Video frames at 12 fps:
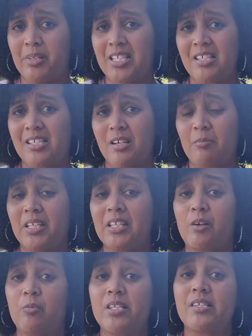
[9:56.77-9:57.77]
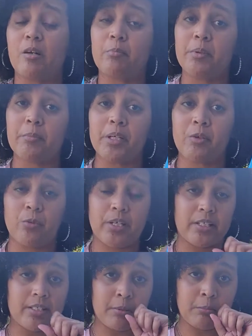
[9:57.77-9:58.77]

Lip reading: This is something that we supplement with.